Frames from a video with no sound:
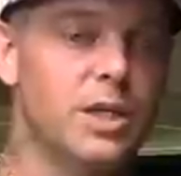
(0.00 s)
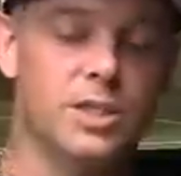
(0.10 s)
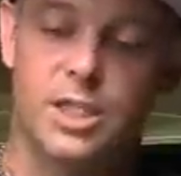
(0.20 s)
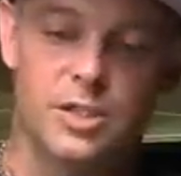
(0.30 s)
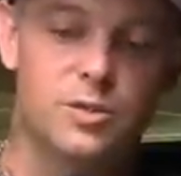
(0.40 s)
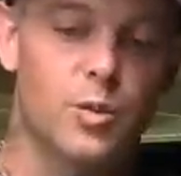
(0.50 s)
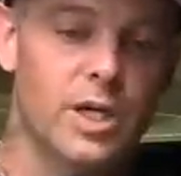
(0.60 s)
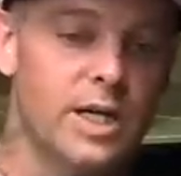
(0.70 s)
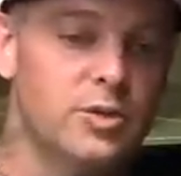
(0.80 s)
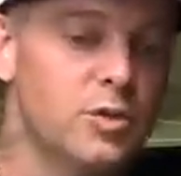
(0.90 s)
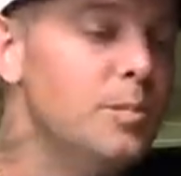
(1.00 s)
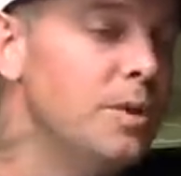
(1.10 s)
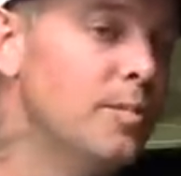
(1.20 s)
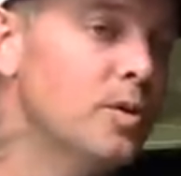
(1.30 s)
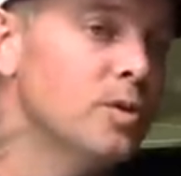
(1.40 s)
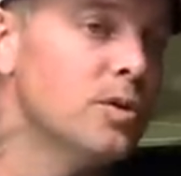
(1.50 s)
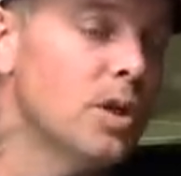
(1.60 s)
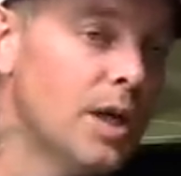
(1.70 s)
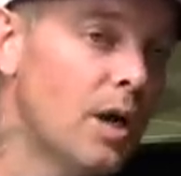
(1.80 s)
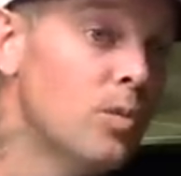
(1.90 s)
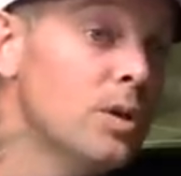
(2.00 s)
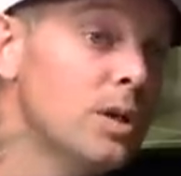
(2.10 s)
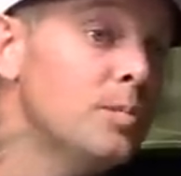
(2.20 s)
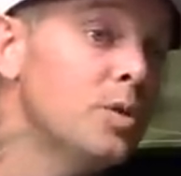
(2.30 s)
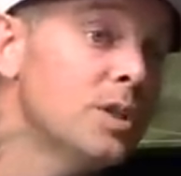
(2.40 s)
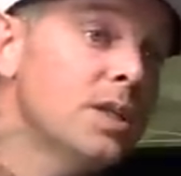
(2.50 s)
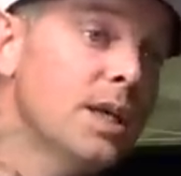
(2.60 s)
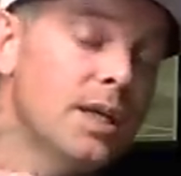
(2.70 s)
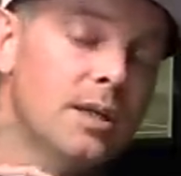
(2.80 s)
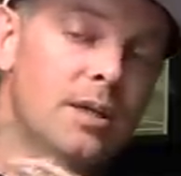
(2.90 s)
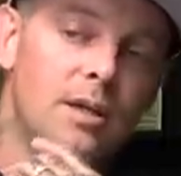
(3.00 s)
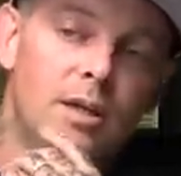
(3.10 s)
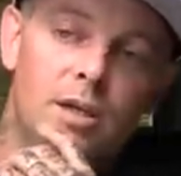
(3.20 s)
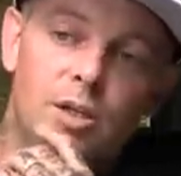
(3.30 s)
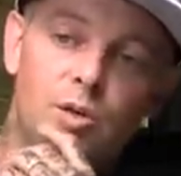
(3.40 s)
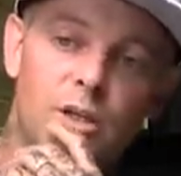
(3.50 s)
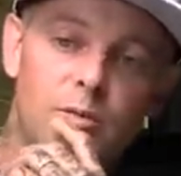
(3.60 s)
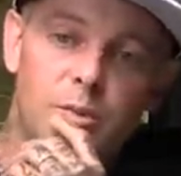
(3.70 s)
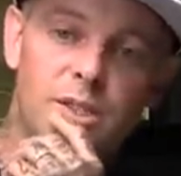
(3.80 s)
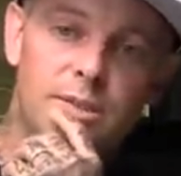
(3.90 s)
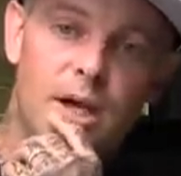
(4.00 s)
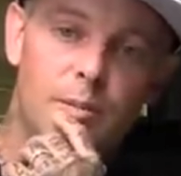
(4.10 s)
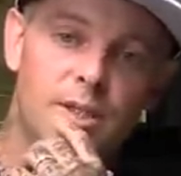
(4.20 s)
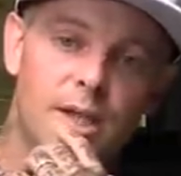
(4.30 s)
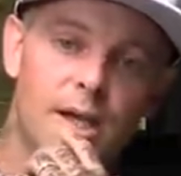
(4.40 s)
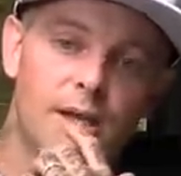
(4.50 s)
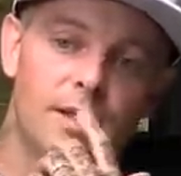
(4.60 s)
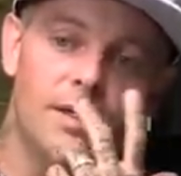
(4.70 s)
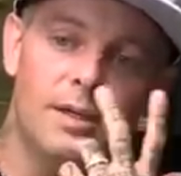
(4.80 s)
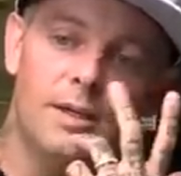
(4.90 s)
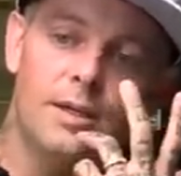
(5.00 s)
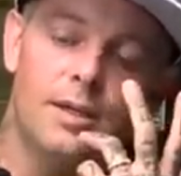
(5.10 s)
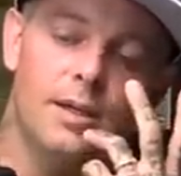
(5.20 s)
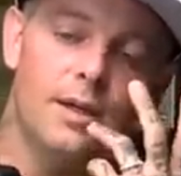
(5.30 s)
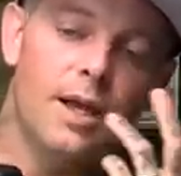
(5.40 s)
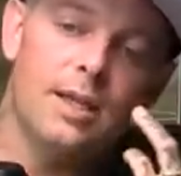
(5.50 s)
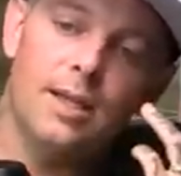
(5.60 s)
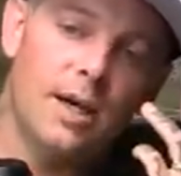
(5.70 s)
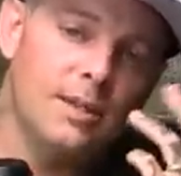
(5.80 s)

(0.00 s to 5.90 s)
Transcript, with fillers: it changed the way I treat people. So like I mm. really appreciate mm. you giving me the time of day. And then not